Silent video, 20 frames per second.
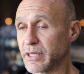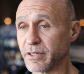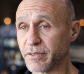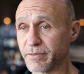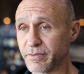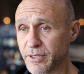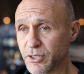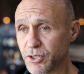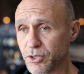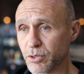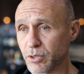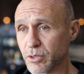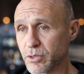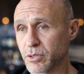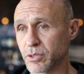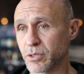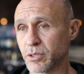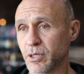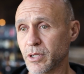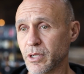
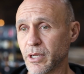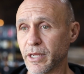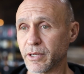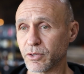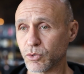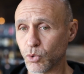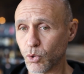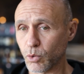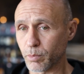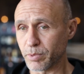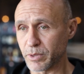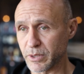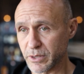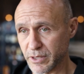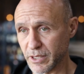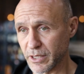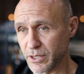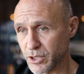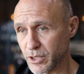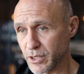individuals and
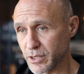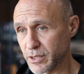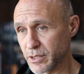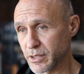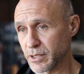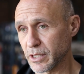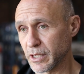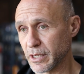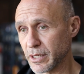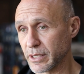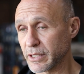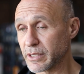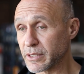corporates such as uh,